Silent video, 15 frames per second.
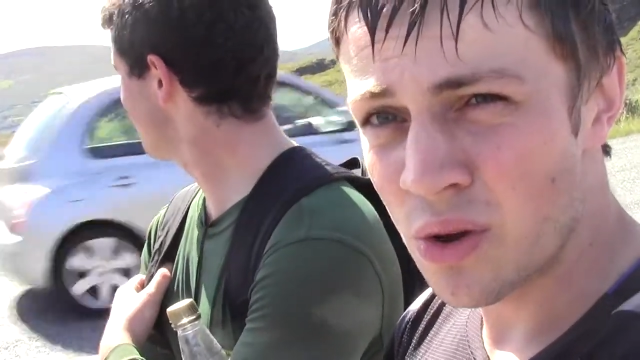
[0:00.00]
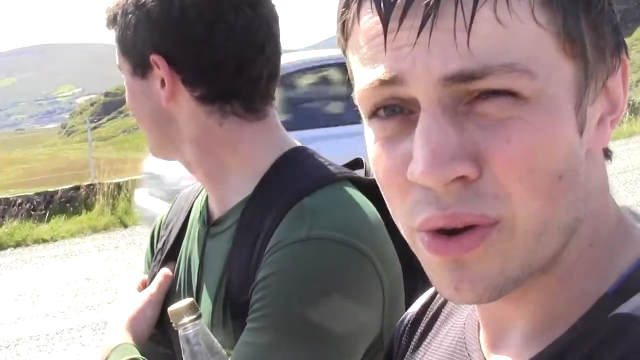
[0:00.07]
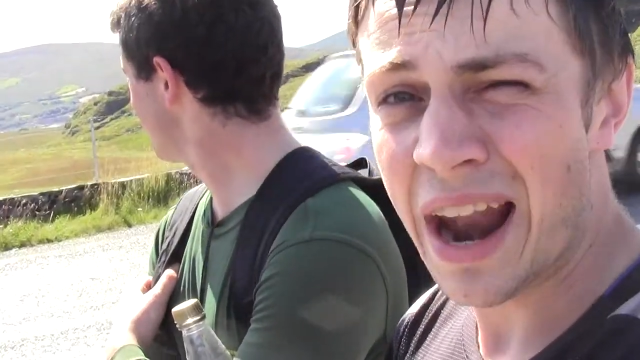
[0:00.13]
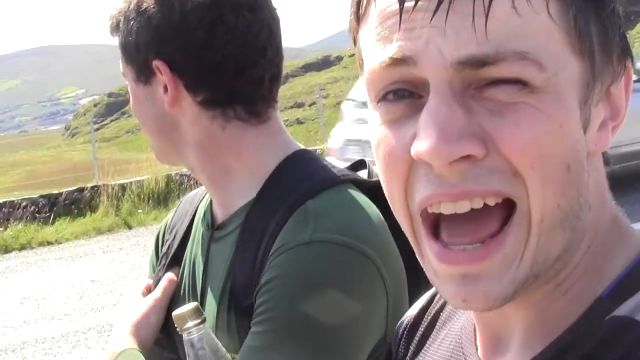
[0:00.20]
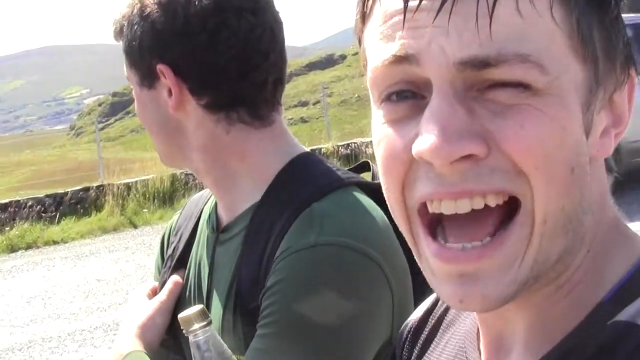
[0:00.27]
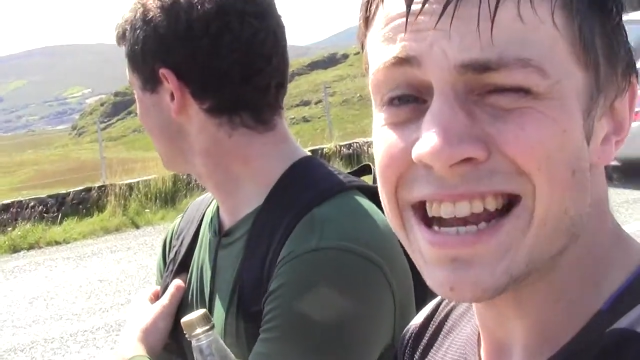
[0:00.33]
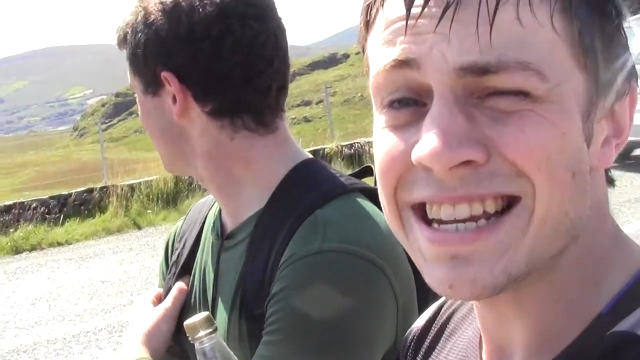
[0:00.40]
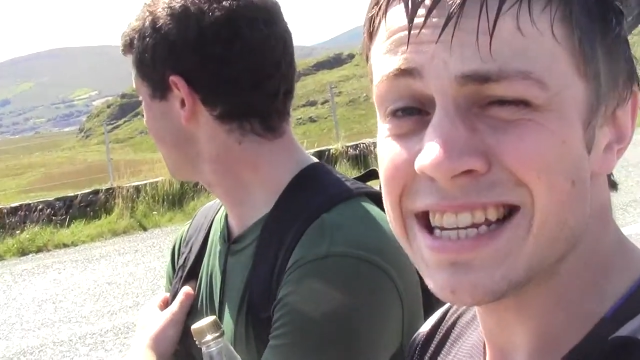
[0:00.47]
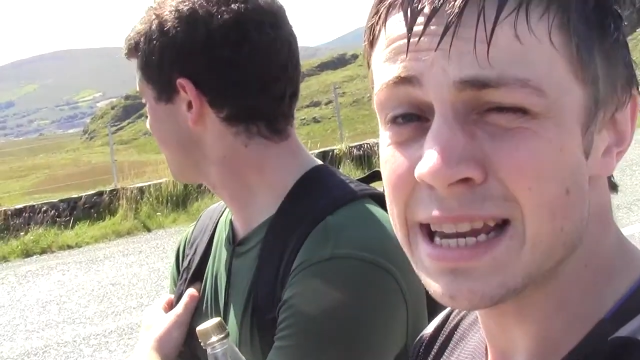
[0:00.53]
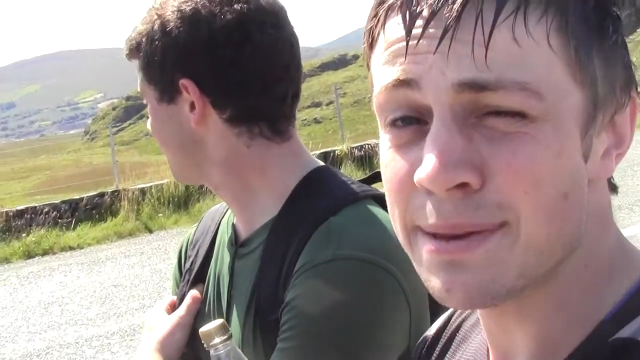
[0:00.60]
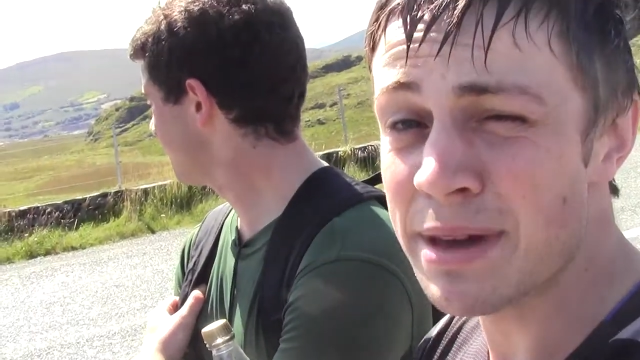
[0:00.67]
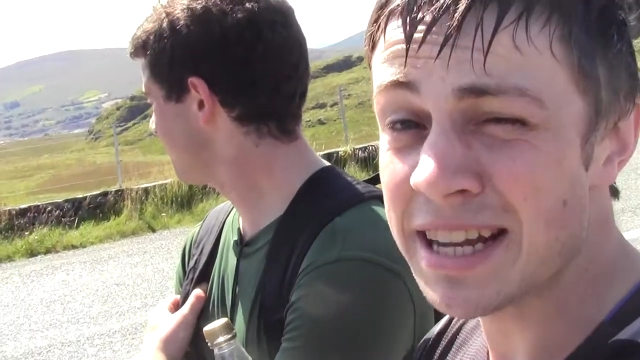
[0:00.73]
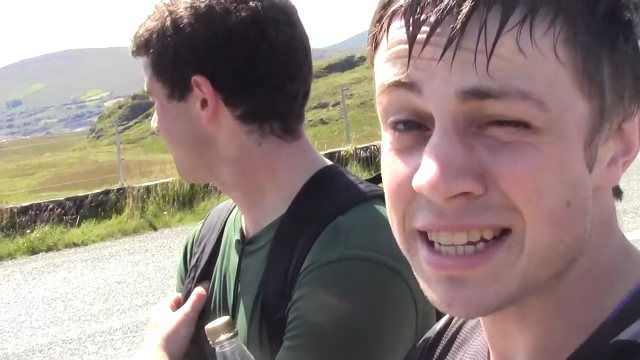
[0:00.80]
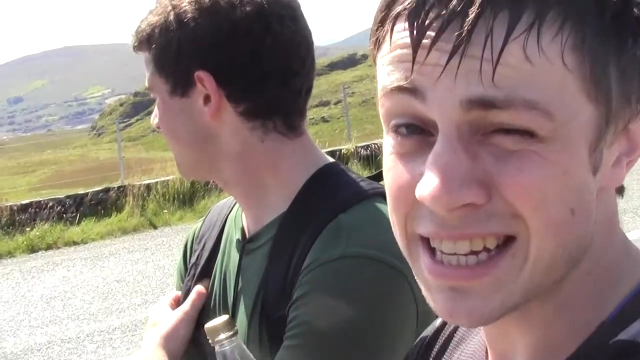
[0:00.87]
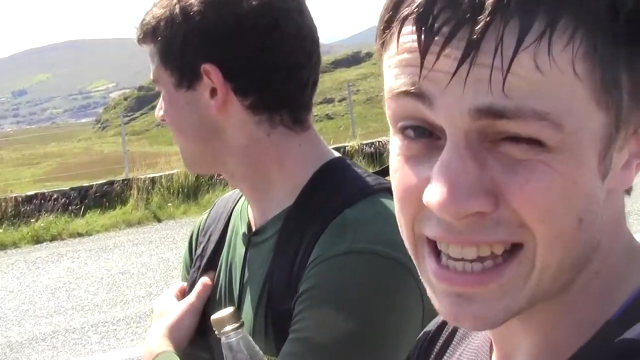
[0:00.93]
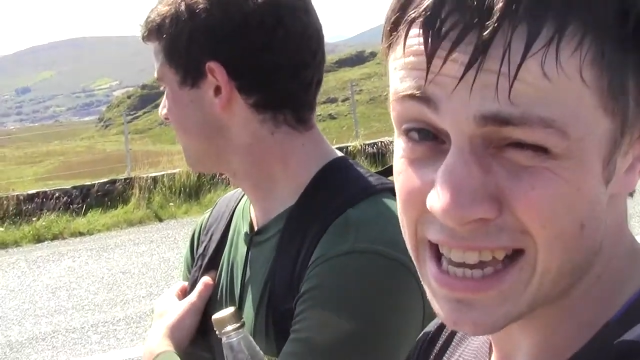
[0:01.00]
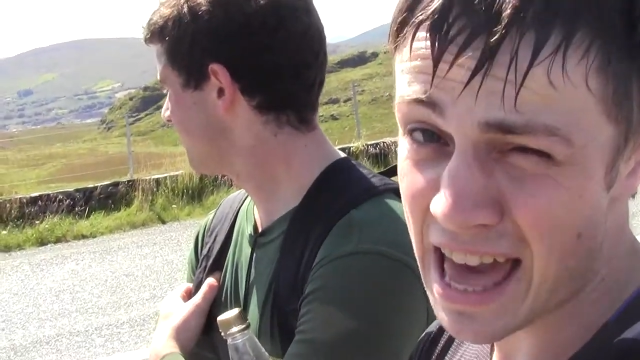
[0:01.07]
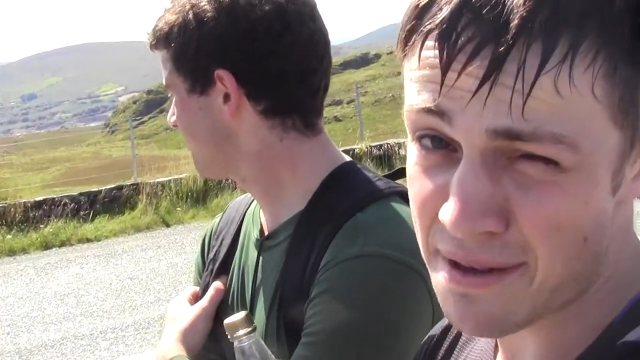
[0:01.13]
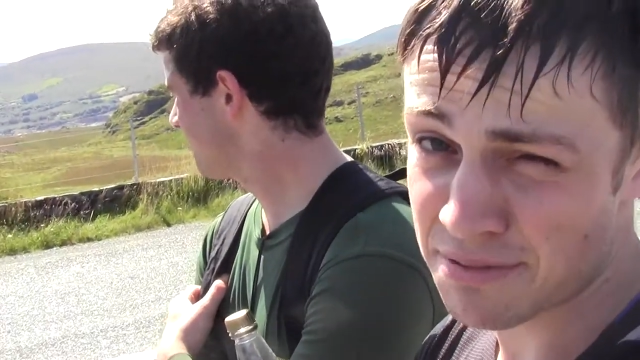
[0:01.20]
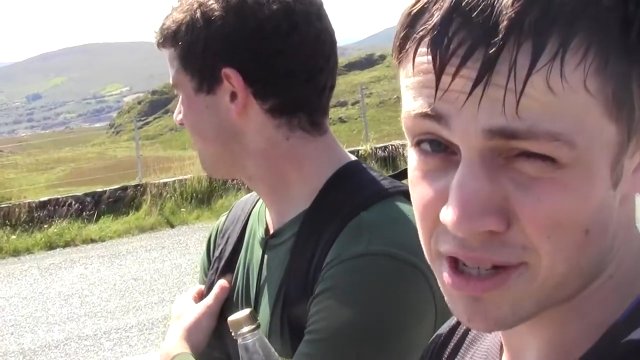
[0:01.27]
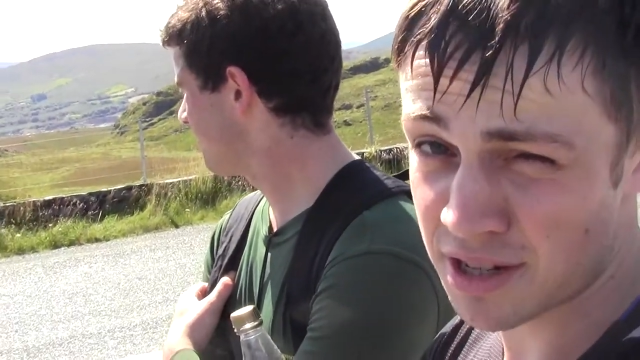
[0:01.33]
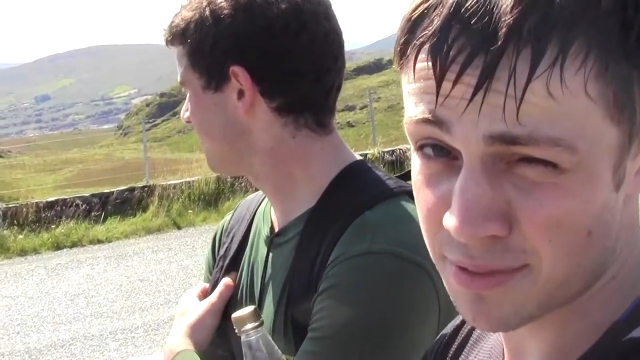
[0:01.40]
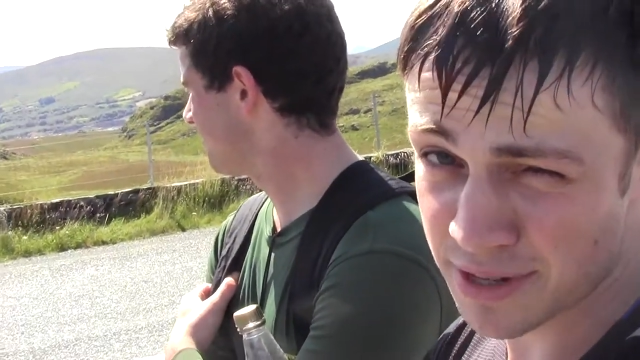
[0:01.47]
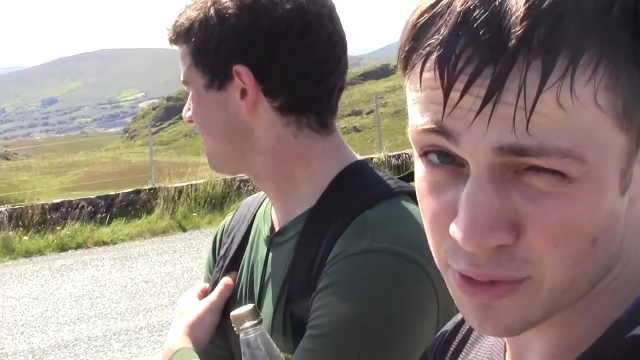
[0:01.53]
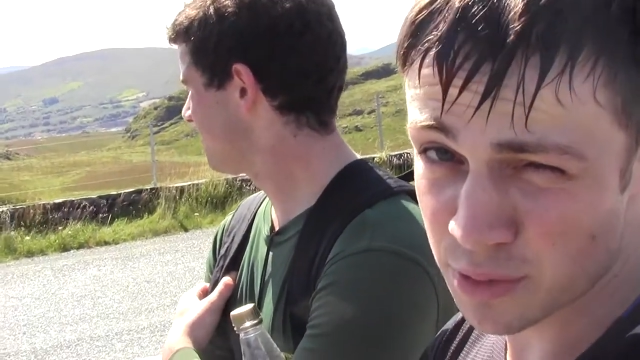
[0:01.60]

we're handily mentally capped to be